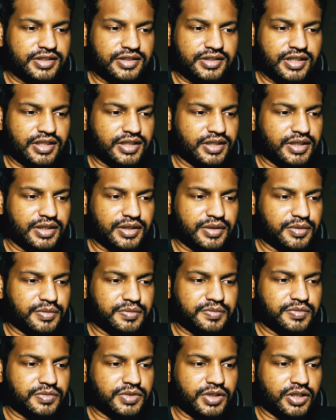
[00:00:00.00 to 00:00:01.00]

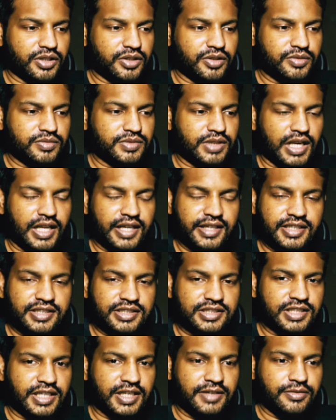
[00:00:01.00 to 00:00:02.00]
The
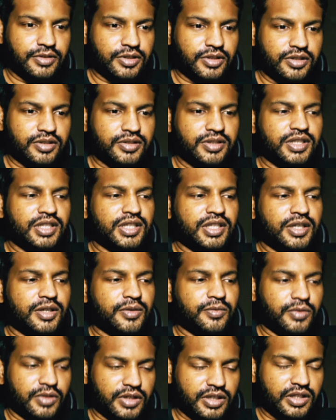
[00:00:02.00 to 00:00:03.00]
latest driver
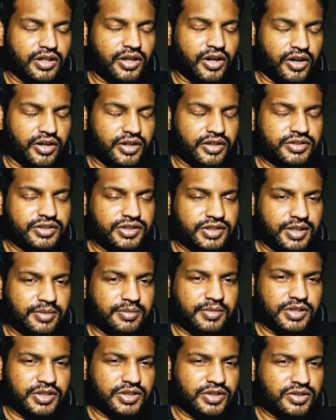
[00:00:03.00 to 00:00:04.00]
will cause
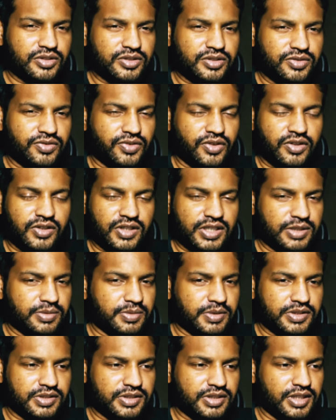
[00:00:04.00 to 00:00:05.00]
some issues for grease
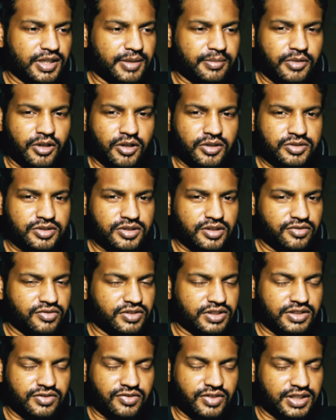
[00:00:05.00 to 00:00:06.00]
pencil. I'm not sure if
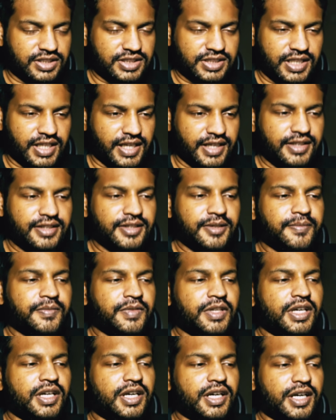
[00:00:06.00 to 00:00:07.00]
it's fixed yet.
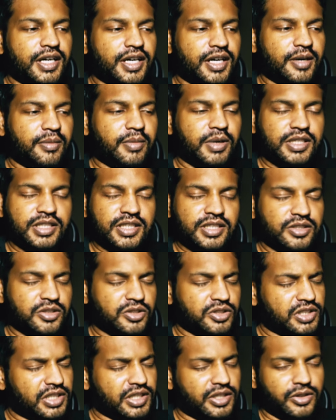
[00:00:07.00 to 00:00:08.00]
But it
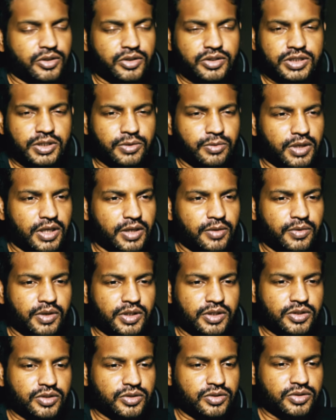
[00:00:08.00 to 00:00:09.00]
usually goes away
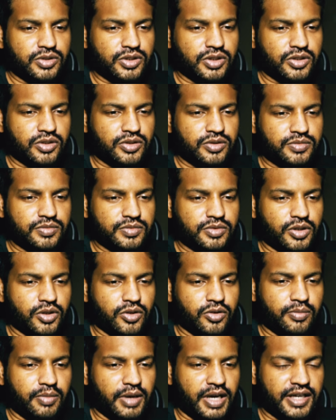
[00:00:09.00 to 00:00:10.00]
when you
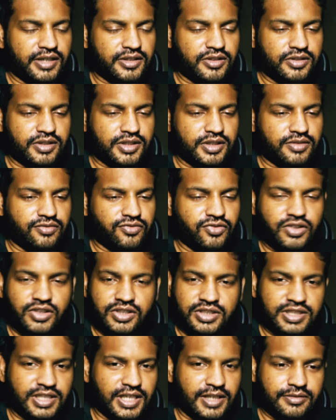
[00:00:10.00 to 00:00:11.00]
go back to the
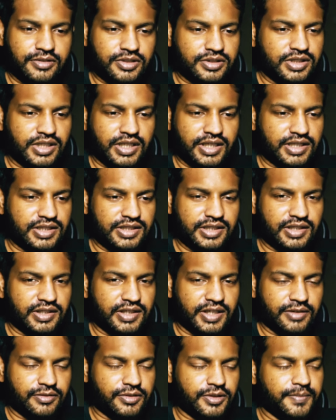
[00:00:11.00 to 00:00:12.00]
first driver, the initial
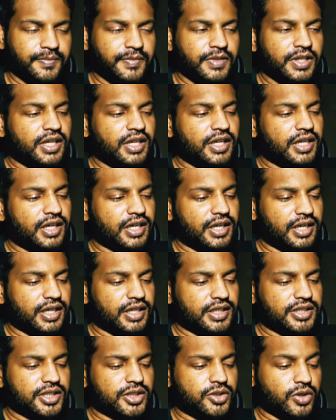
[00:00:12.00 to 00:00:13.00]
driver.
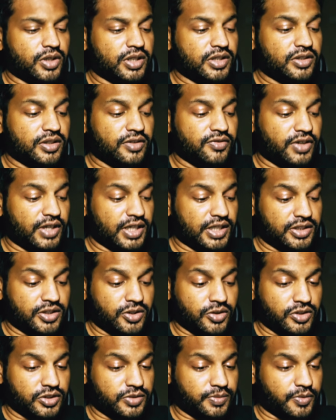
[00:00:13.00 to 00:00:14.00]
The 2025
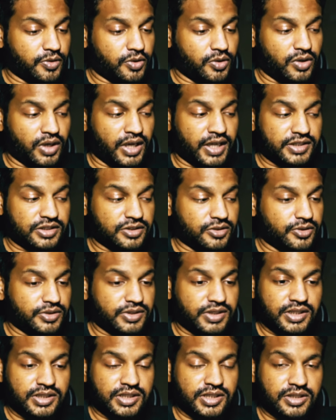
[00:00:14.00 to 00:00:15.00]
Intuos Pro has no
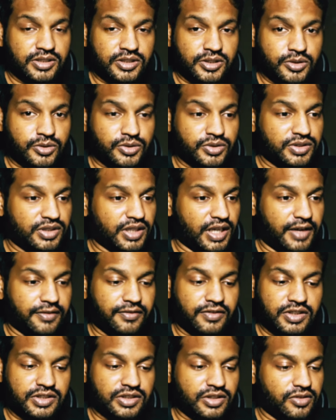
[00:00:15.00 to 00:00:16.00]
such issues.
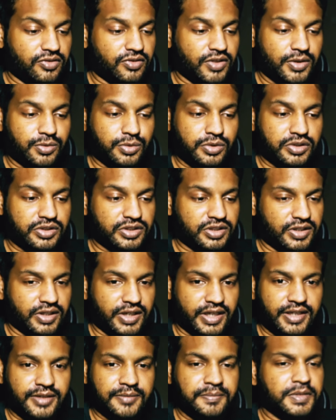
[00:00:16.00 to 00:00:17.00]
Every software works
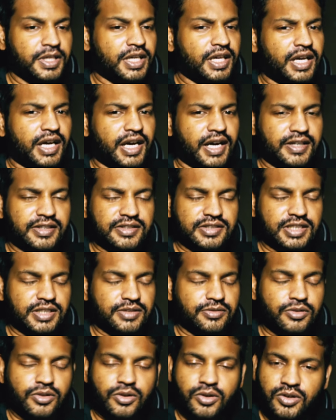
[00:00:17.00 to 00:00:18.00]
great. I
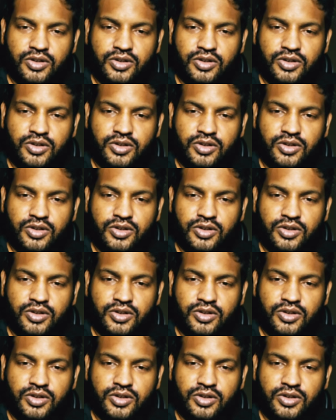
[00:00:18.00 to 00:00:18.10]
received no